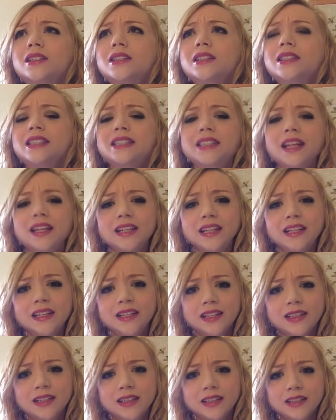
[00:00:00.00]

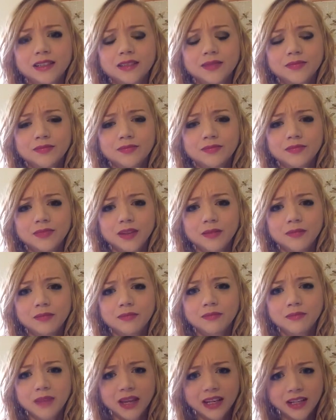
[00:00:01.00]
studying
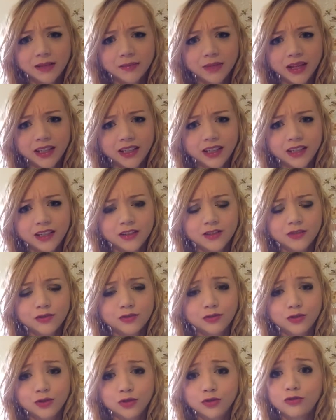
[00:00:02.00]
many, many
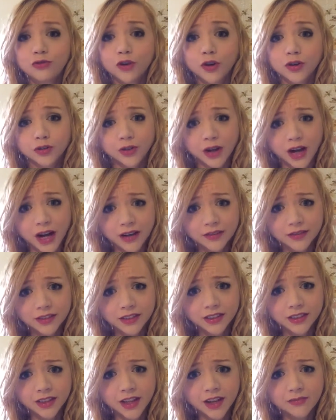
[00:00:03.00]
nude
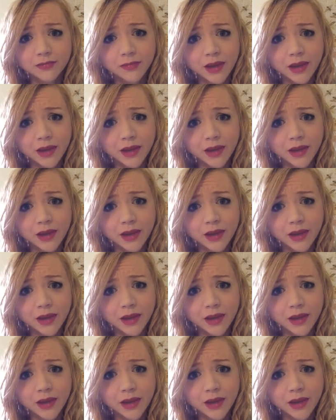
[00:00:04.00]
photographs of